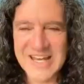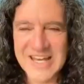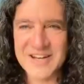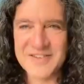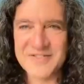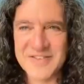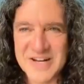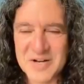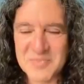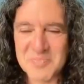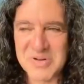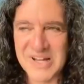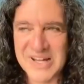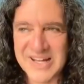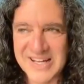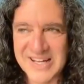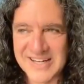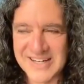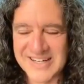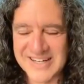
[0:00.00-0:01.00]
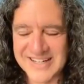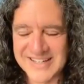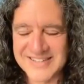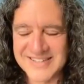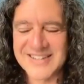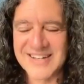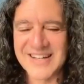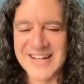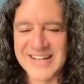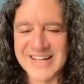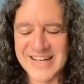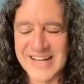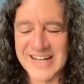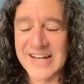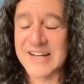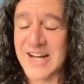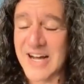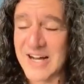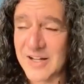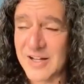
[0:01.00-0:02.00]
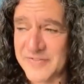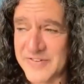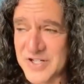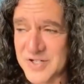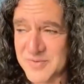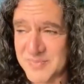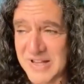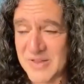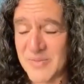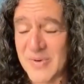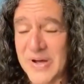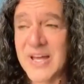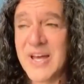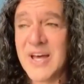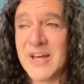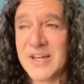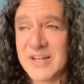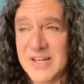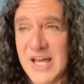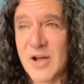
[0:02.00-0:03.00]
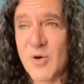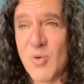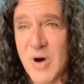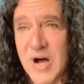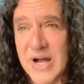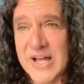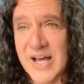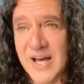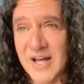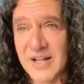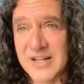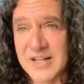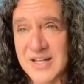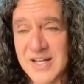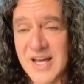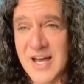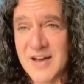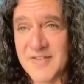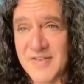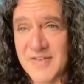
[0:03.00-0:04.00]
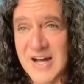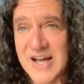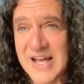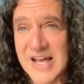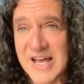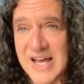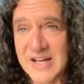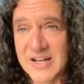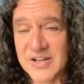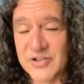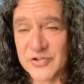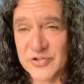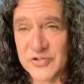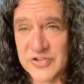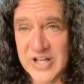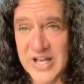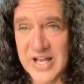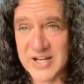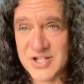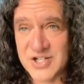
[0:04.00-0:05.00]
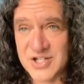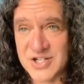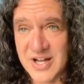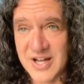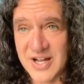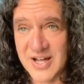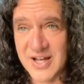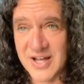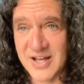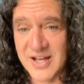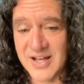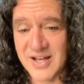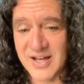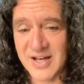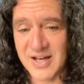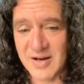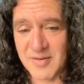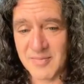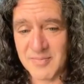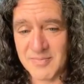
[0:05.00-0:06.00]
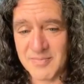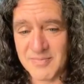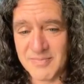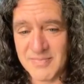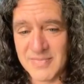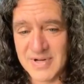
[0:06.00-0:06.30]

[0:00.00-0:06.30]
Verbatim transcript: Infinite Play Guy. I like it. And Kyle Fincham, by the way, K Y L E F I N C H A M.